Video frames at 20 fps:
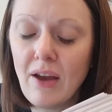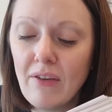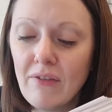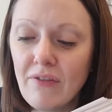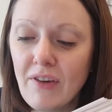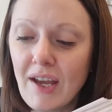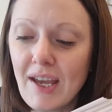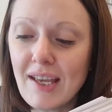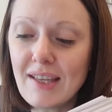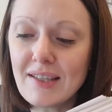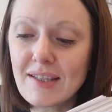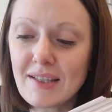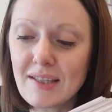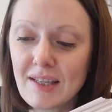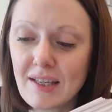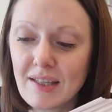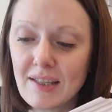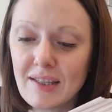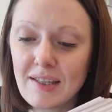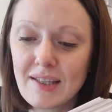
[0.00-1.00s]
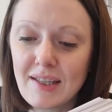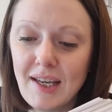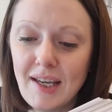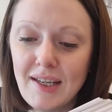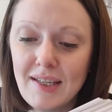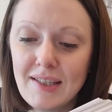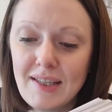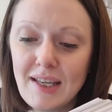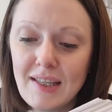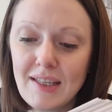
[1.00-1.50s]
For instance,
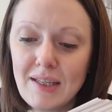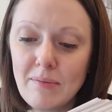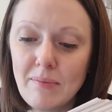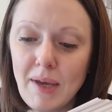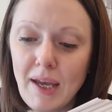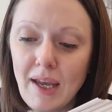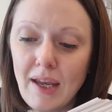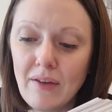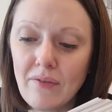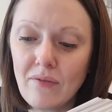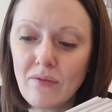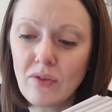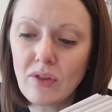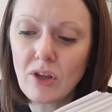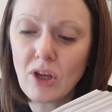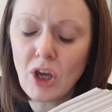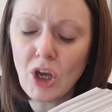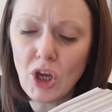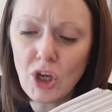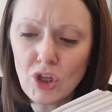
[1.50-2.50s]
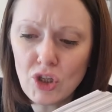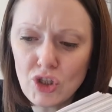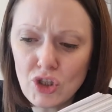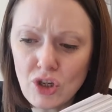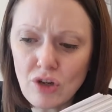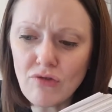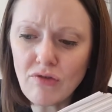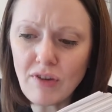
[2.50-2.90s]
he said to me, Do you